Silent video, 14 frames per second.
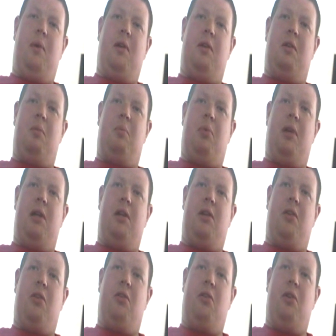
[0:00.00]
will
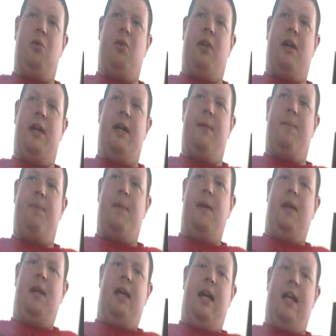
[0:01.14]
break through there.
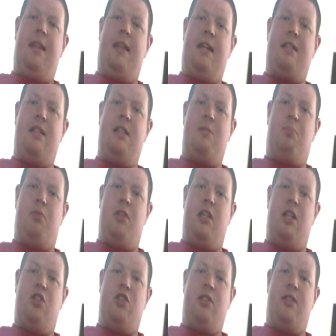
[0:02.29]
And that is
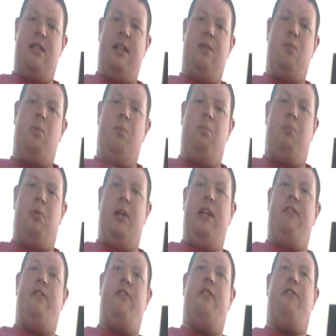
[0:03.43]
predictions in
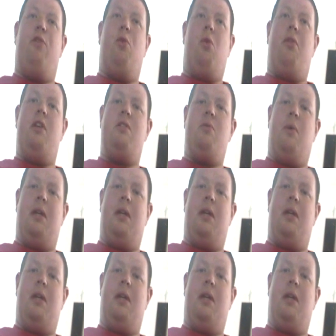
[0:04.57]
brief for